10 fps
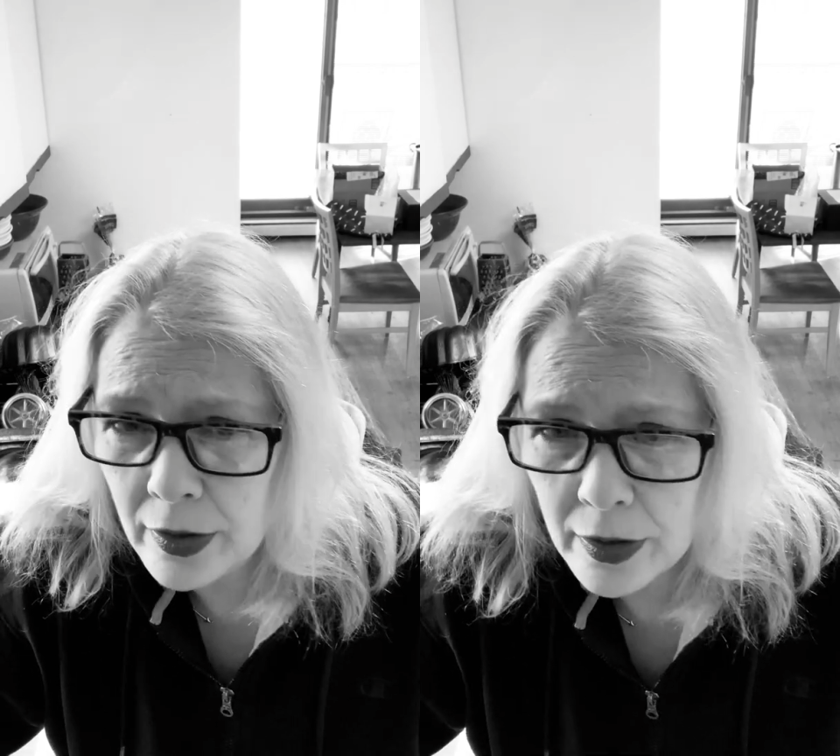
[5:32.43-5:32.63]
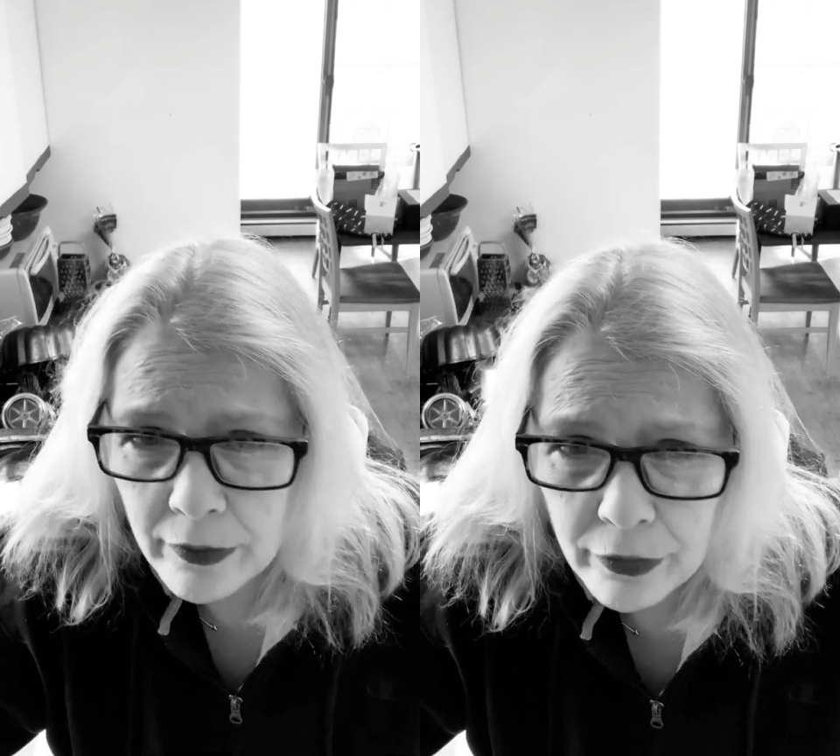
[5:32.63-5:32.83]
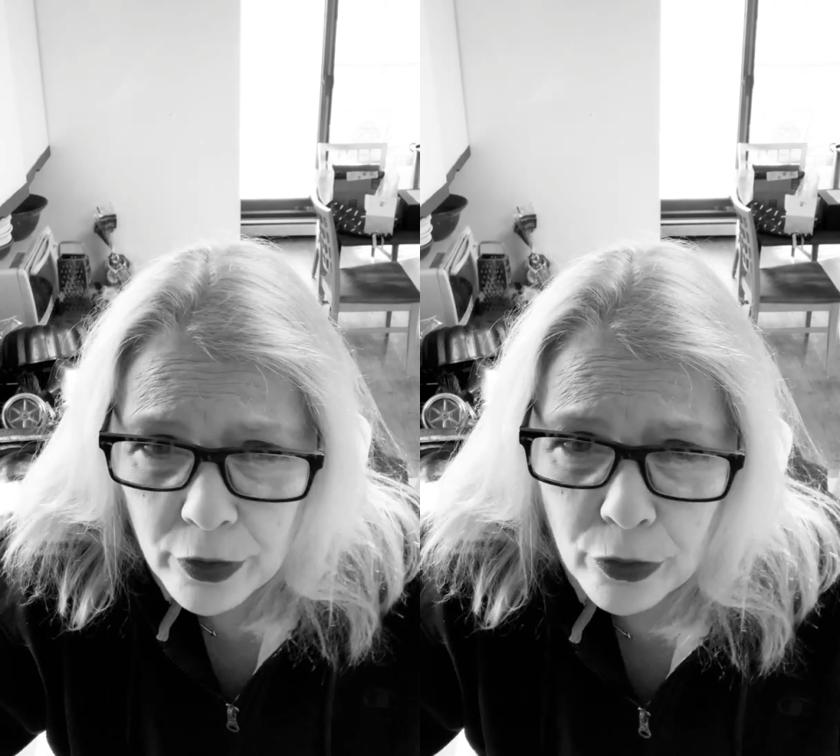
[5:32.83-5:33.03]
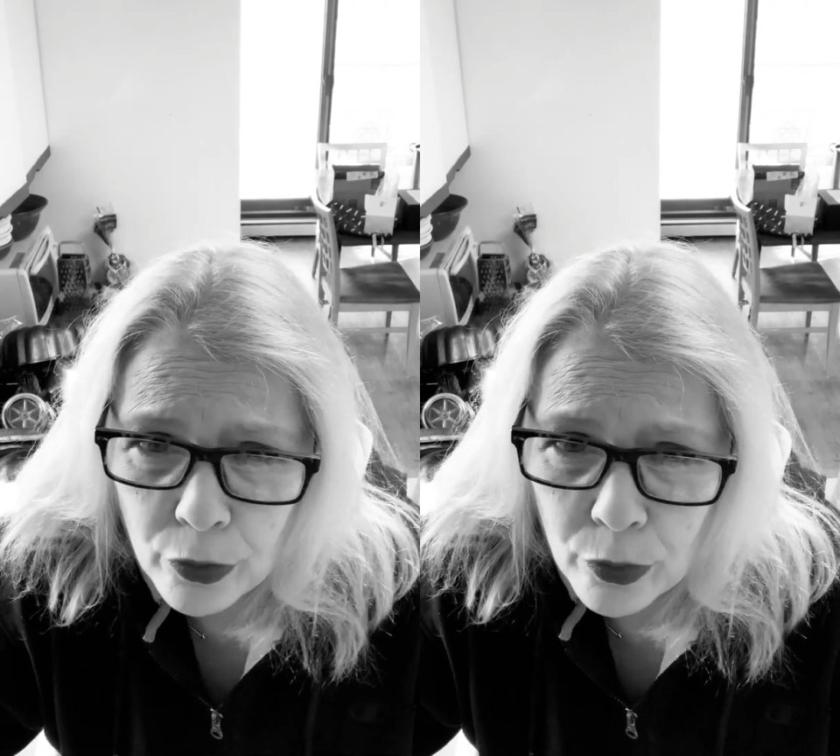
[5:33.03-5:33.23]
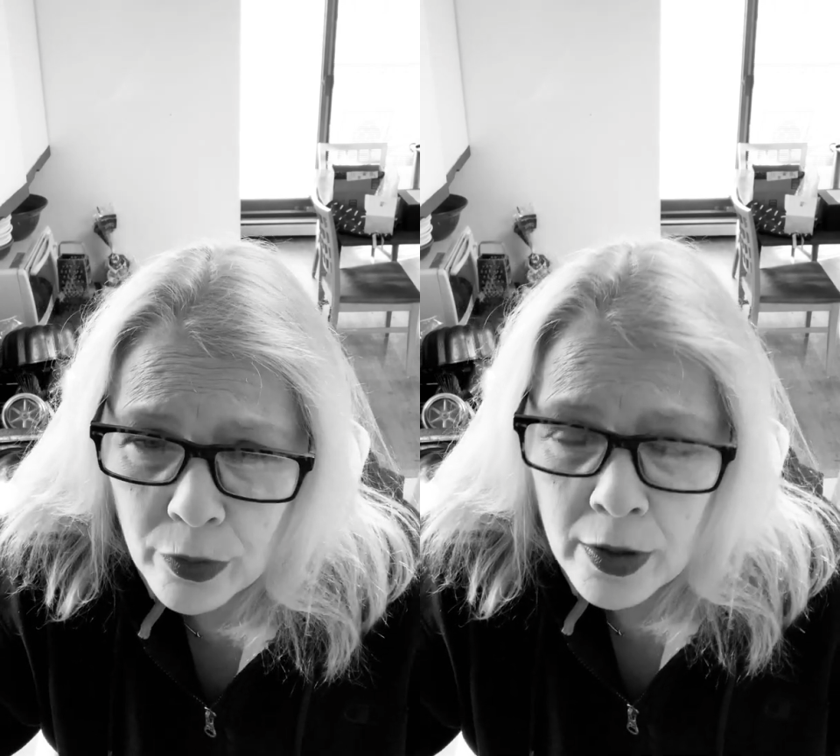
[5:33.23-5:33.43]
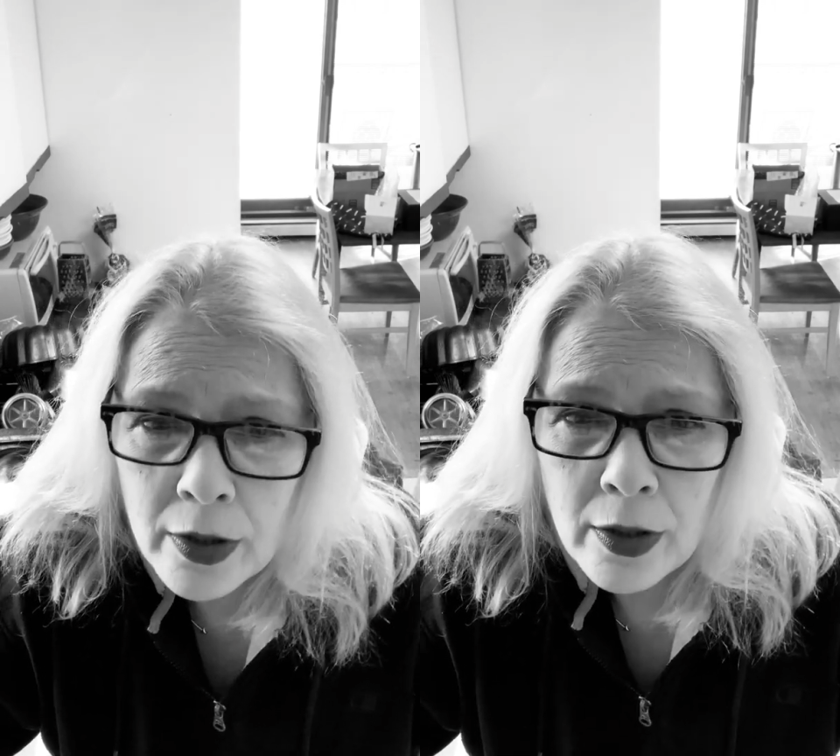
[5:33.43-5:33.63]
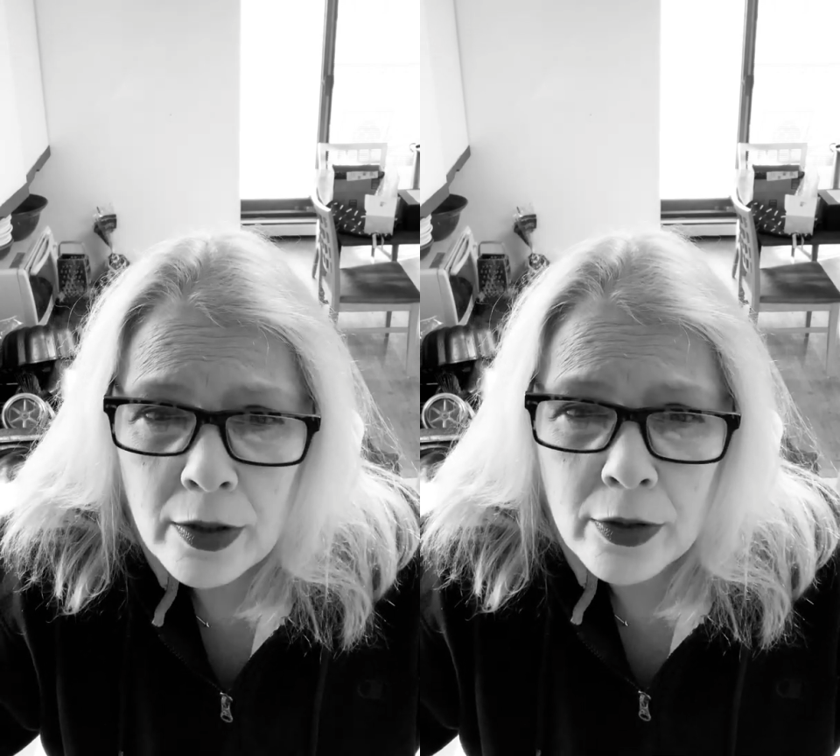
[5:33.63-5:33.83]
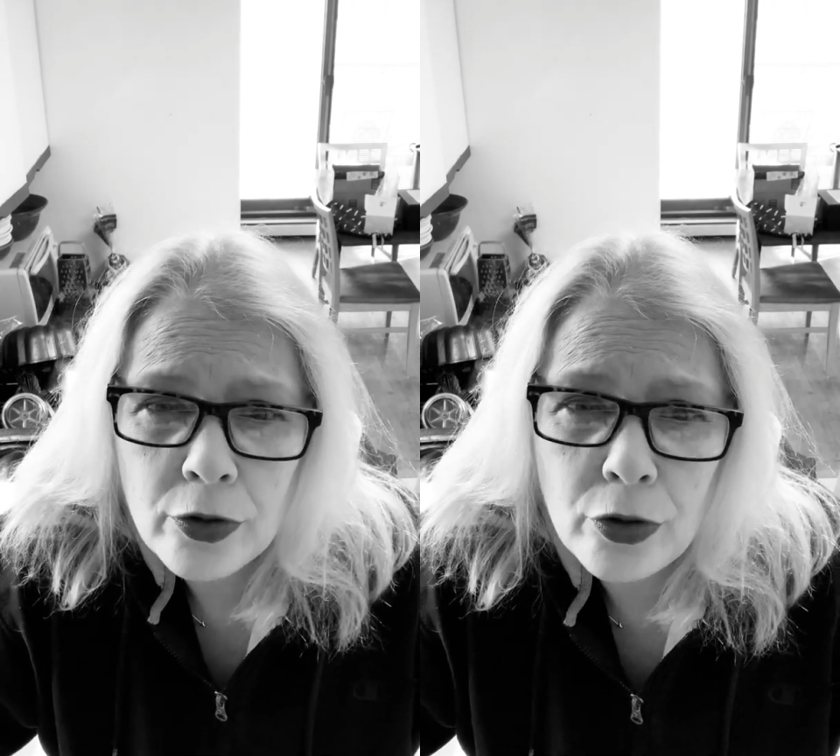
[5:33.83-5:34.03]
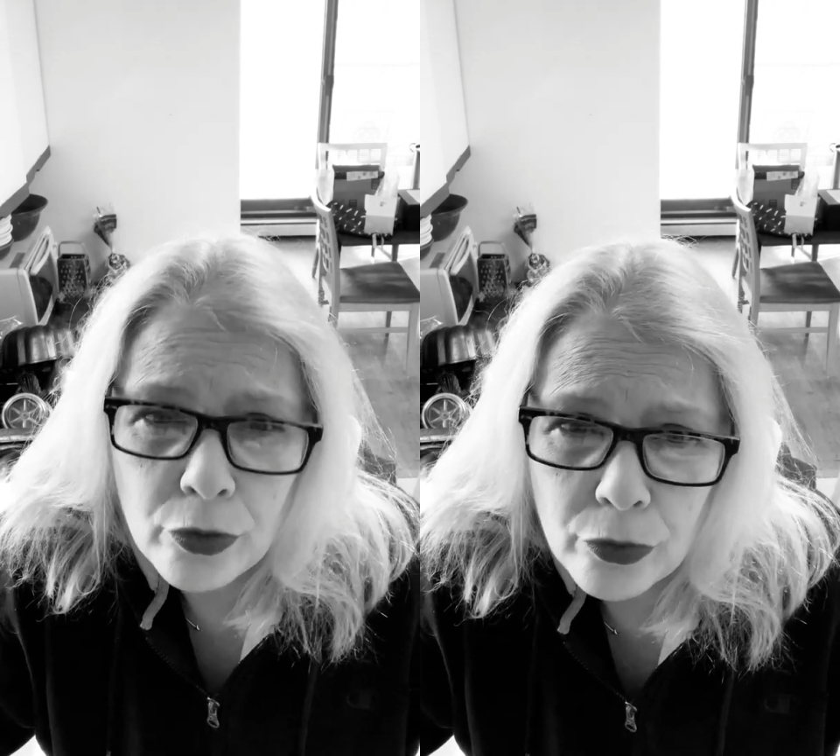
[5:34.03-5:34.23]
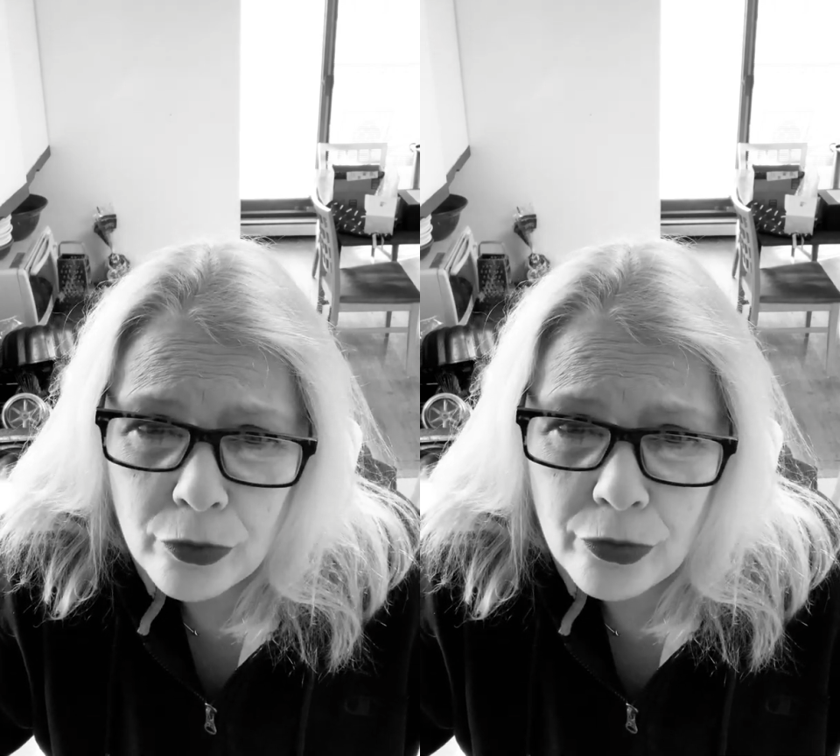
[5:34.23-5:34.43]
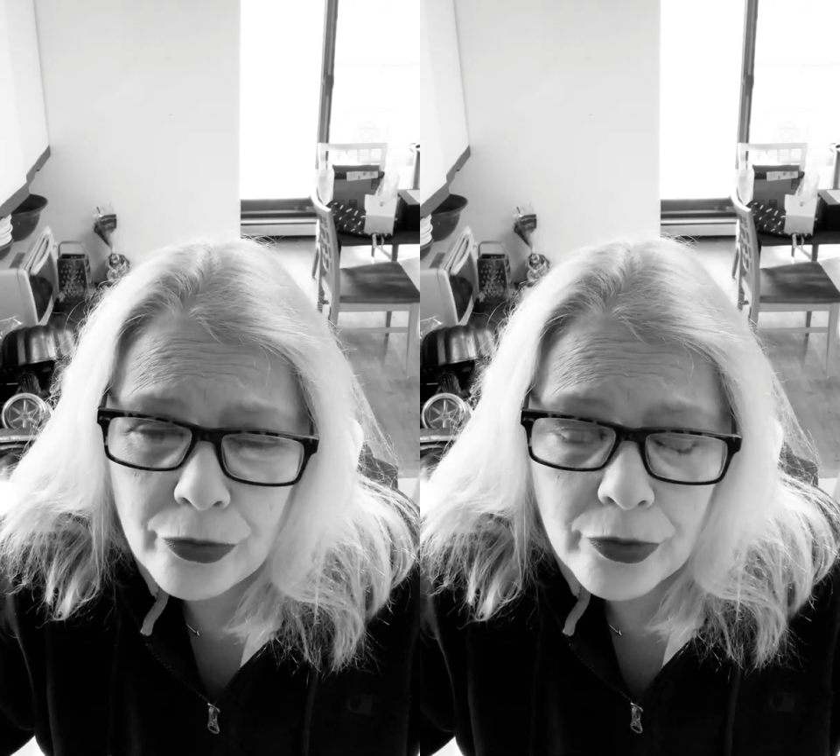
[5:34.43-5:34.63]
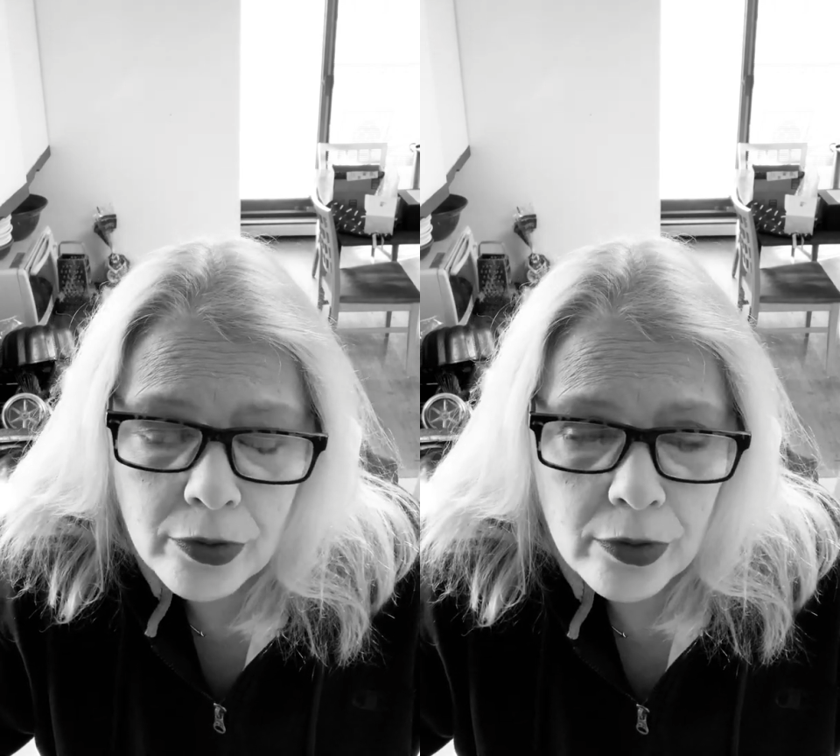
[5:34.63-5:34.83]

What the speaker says: if you used